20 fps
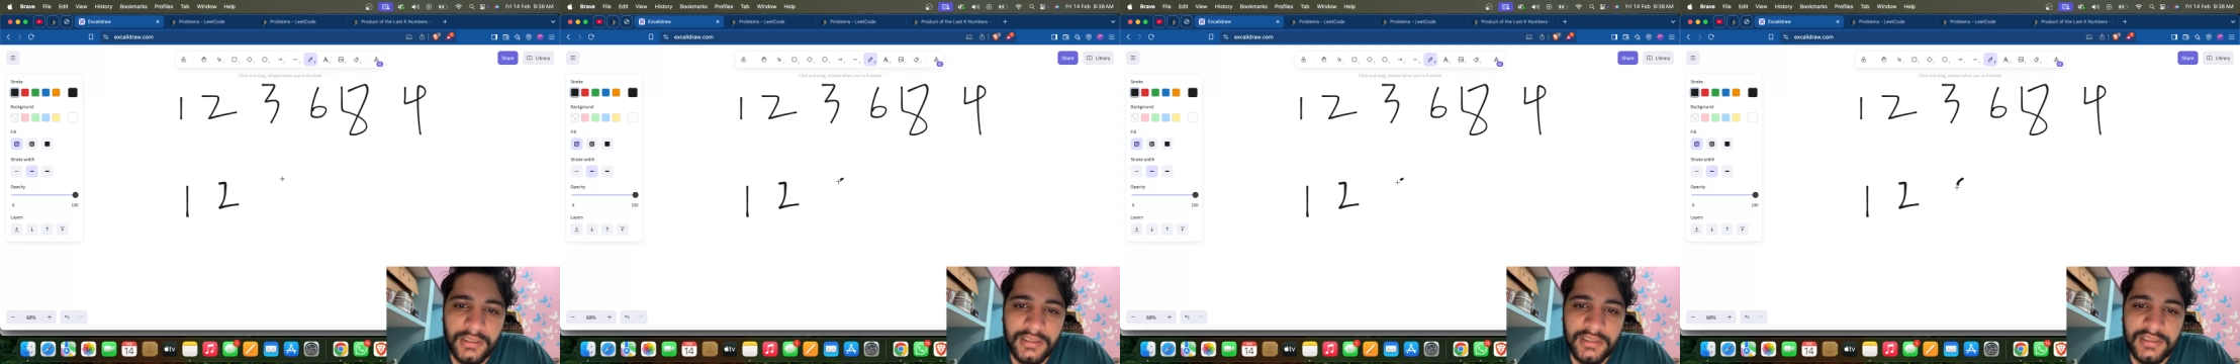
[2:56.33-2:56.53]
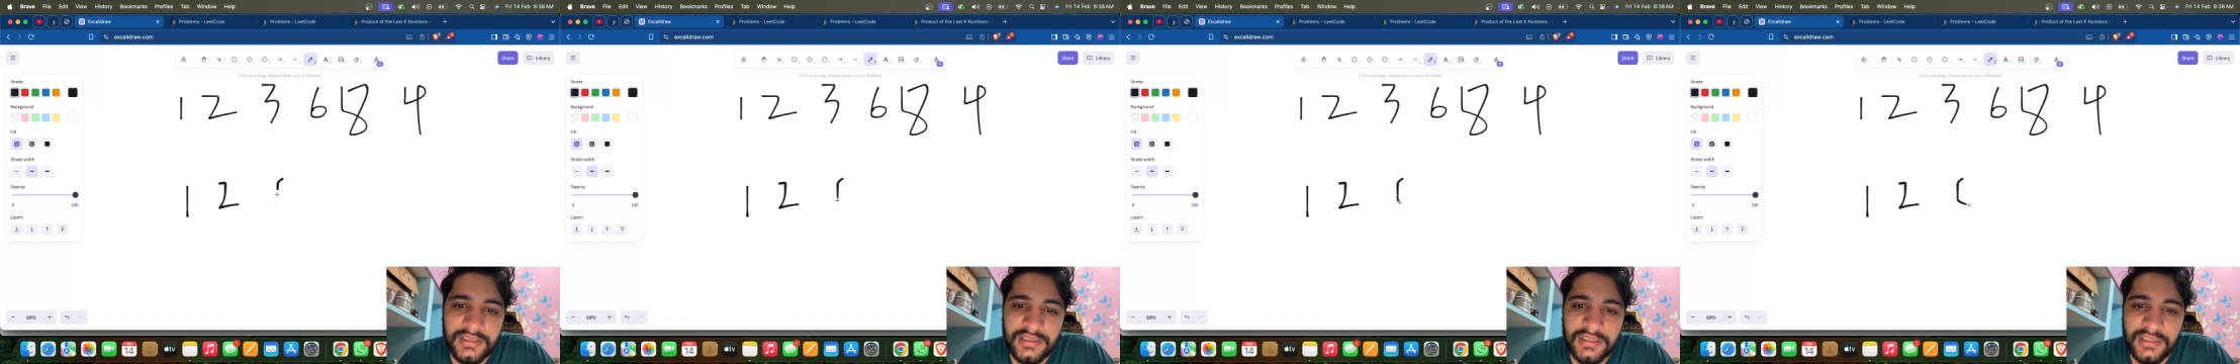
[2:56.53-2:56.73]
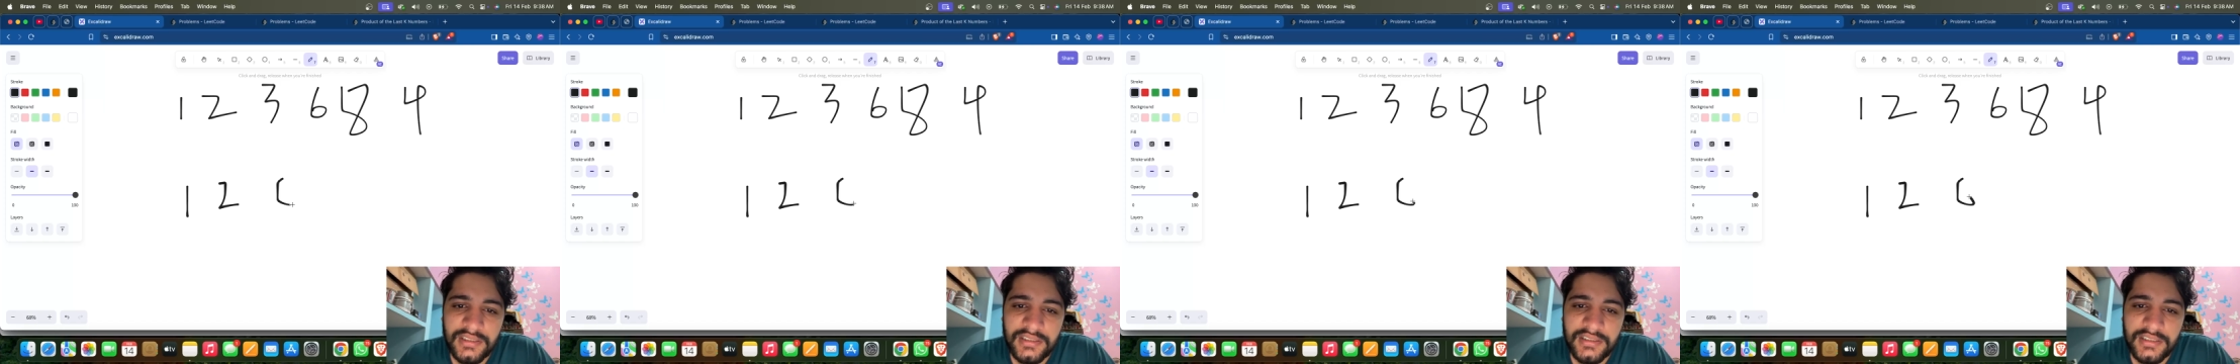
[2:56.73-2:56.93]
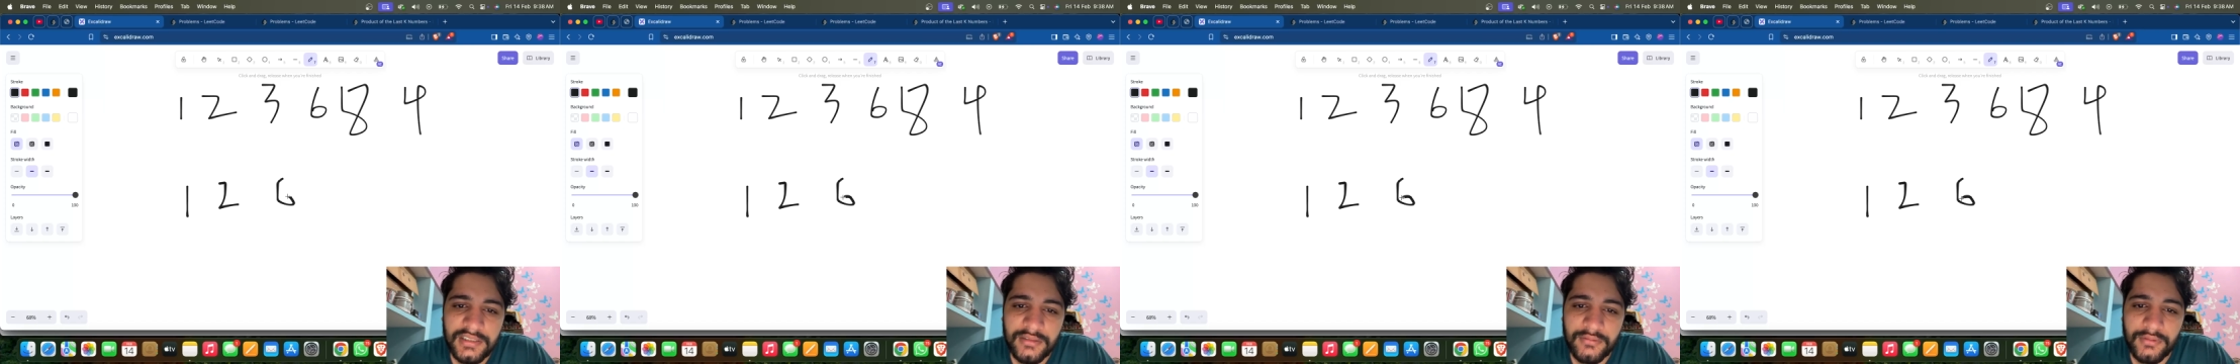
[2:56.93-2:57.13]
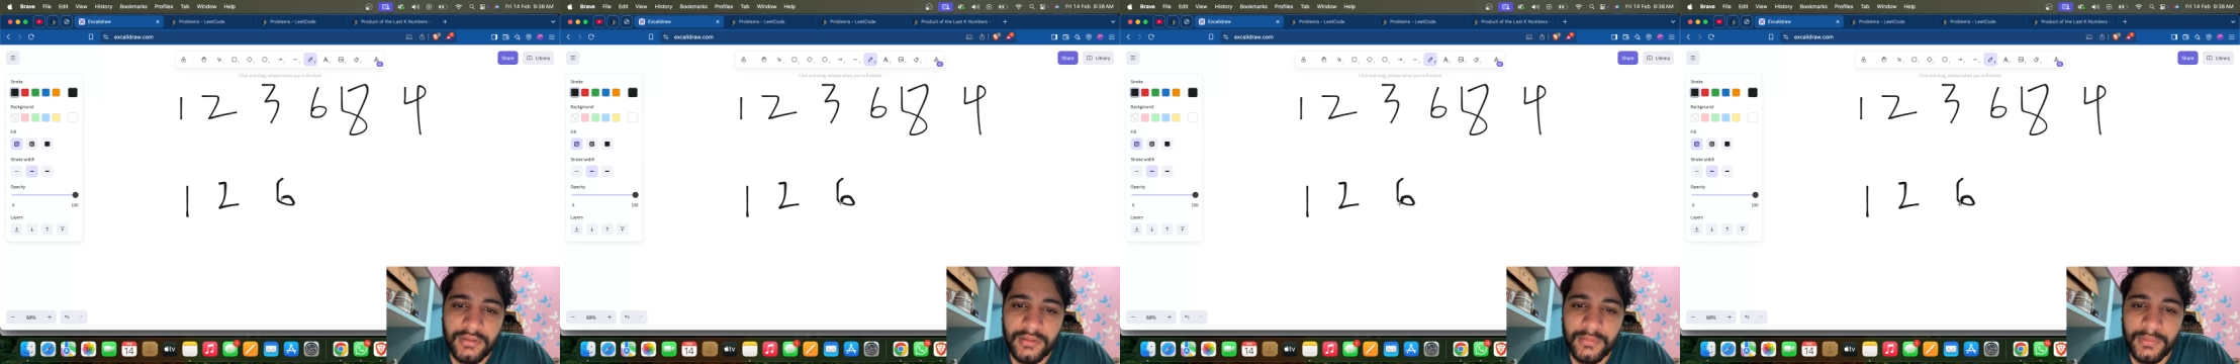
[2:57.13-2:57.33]
6 it
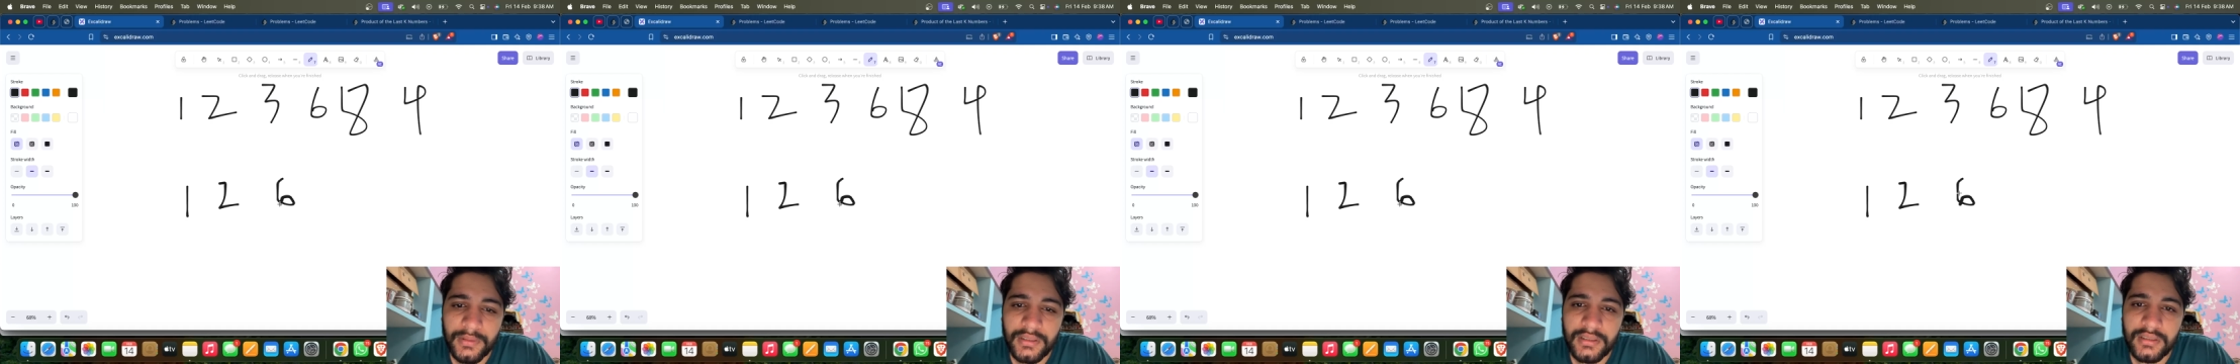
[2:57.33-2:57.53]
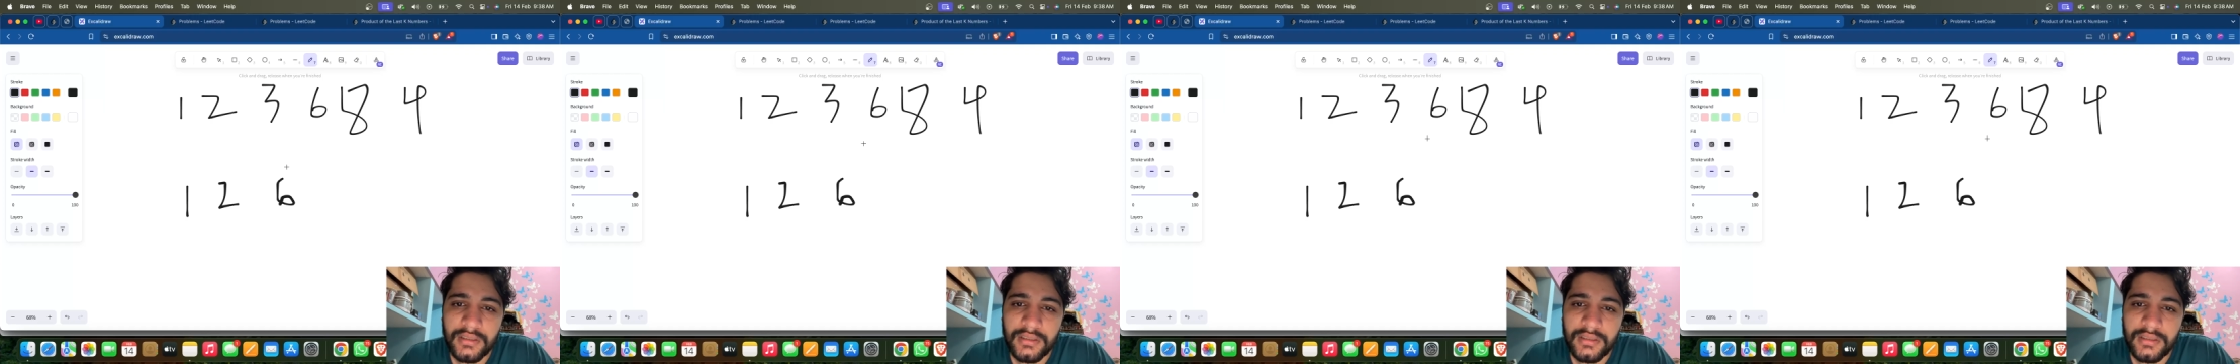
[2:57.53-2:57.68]
will be,